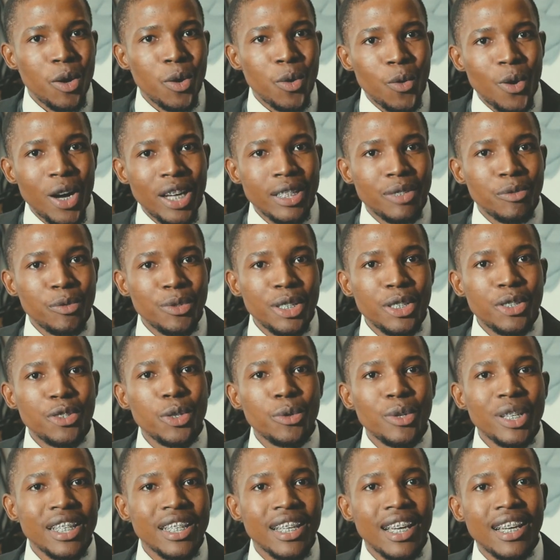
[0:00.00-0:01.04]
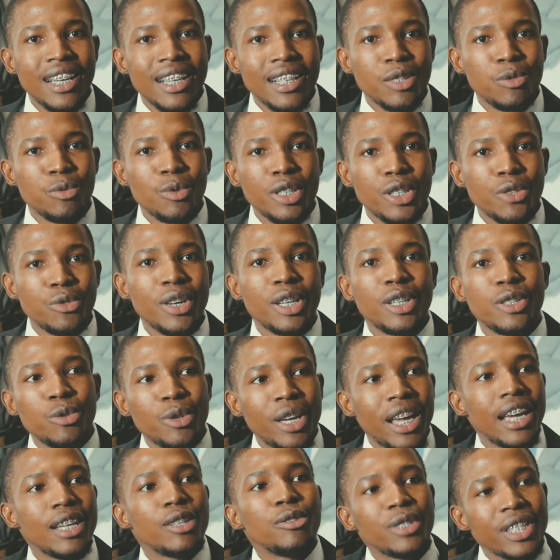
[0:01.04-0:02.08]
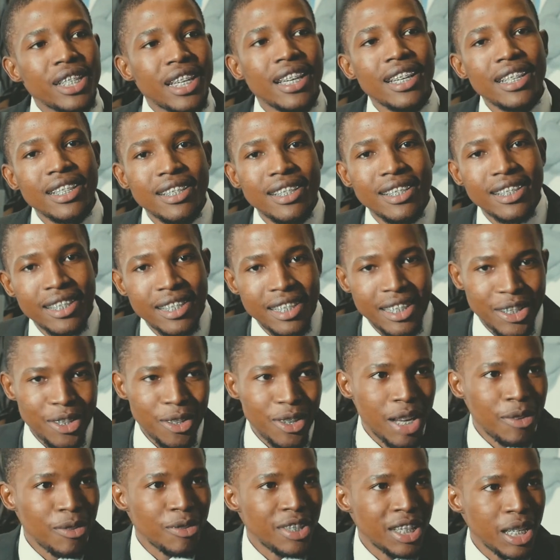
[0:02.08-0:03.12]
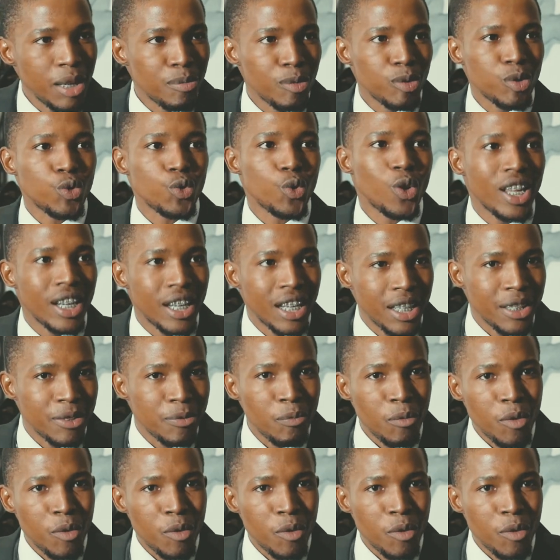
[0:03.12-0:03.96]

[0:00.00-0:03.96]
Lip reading: What we are doing here is we are trying to educate your everyday Motswana.